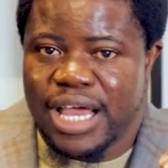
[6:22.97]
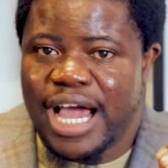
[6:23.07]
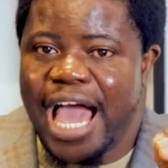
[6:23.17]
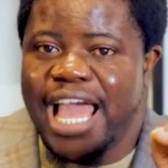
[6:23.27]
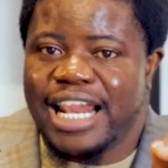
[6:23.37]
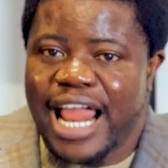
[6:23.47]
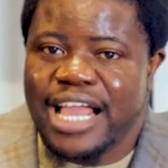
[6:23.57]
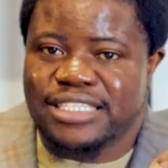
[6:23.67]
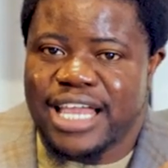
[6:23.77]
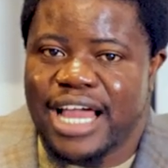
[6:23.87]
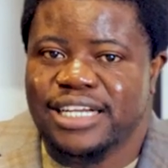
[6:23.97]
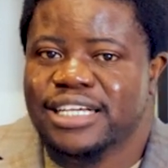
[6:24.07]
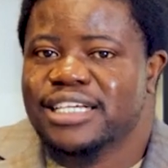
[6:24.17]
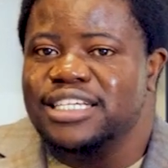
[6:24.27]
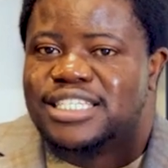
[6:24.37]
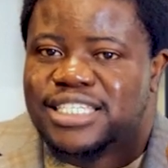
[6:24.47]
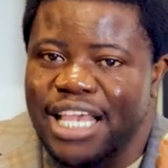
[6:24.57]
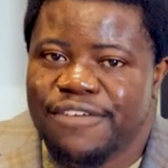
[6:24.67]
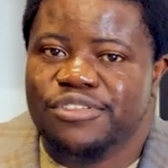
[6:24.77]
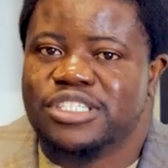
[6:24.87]
highlights that
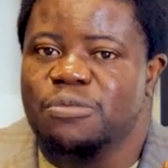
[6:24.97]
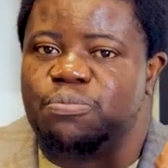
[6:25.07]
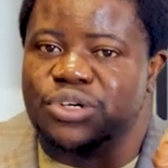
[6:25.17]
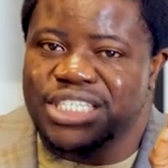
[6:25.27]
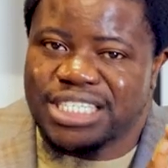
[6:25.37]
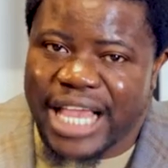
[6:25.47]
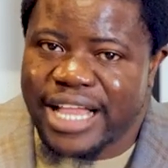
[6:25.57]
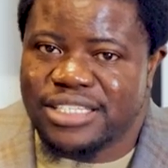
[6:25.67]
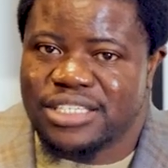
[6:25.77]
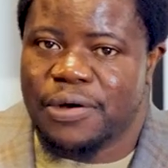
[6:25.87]
70%